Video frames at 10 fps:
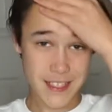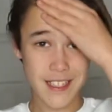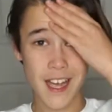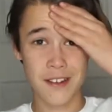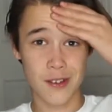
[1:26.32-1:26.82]
that's
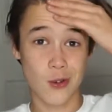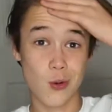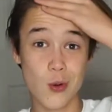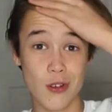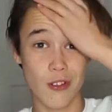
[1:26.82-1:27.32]
kind of
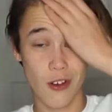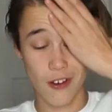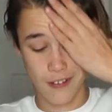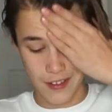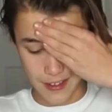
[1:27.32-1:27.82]
cool though.
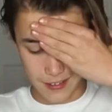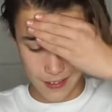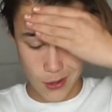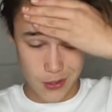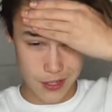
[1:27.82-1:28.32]
Like
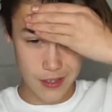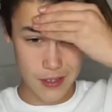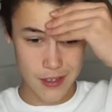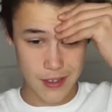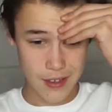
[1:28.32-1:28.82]
low
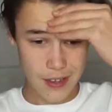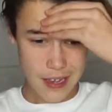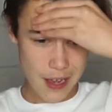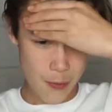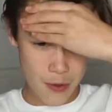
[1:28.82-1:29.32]
key,
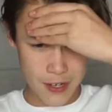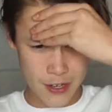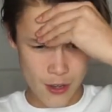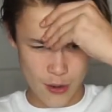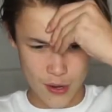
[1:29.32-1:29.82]
I want to
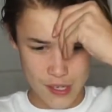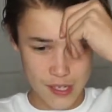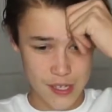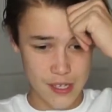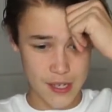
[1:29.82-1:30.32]
know,
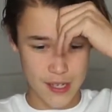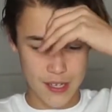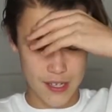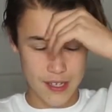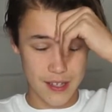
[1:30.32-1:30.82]

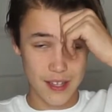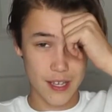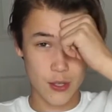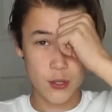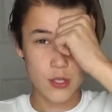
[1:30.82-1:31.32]

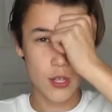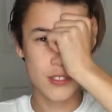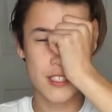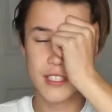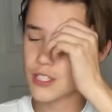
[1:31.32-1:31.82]
like who
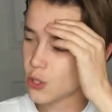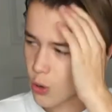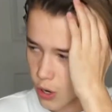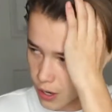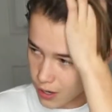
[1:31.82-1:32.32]
closes the
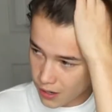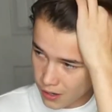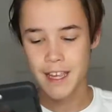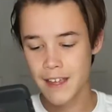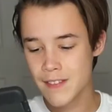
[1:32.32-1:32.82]
door?
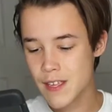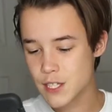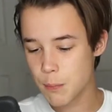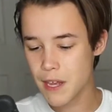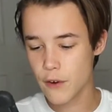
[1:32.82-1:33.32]
Can
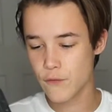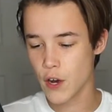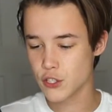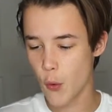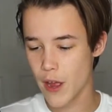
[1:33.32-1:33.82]
this be your
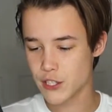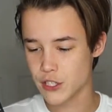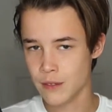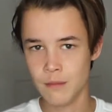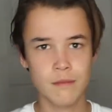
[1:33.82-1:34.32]
first
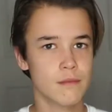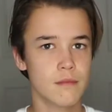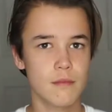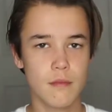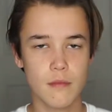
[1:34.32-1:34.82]
question?
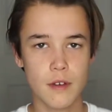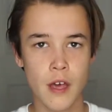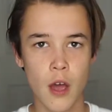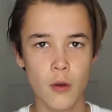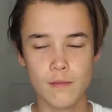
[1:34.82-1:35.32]

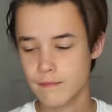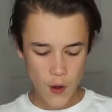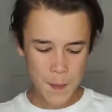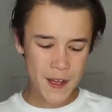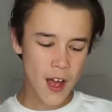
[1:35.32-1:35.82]
No.
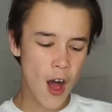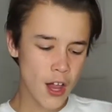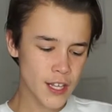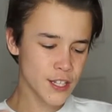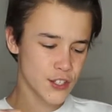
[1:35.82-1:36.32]
From
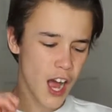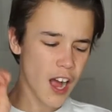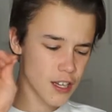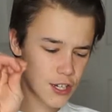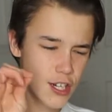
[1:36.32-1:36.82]

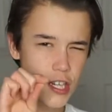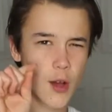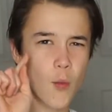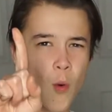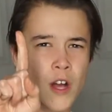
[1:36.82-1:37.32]

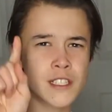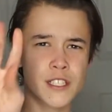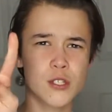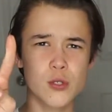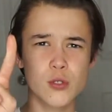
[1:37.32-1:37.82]

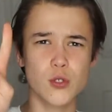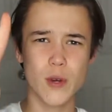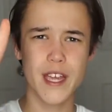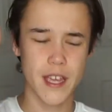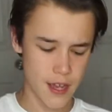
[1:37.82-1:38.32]

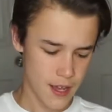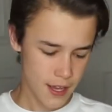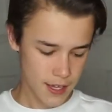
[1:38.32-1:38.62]
Colin.cook123,